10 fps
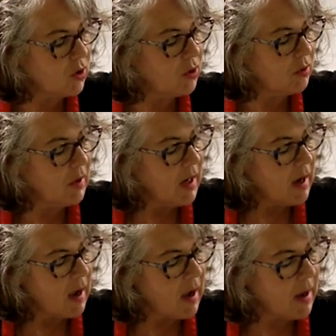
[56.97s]

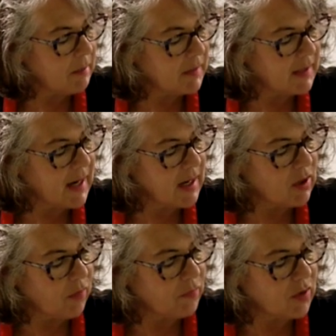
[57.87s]
to
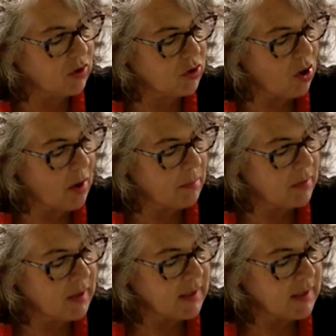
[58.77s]
take off the top,